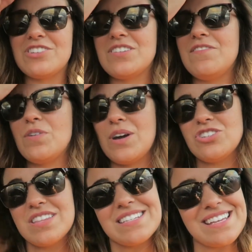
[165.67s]
Ashley, if you're
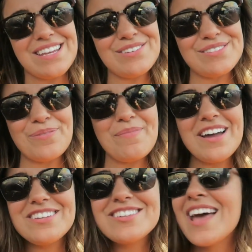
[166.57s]
watching this, thank you so
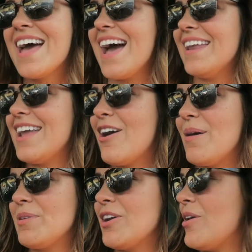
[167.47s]
much. And now
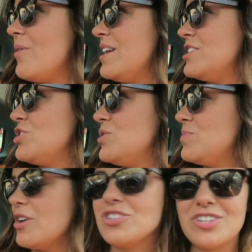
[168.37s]
I'm gonna go
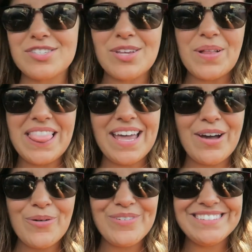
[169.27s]
into Marshall, so
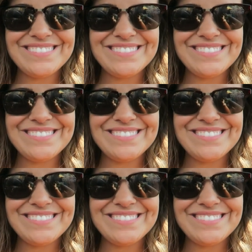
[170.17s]
let's go.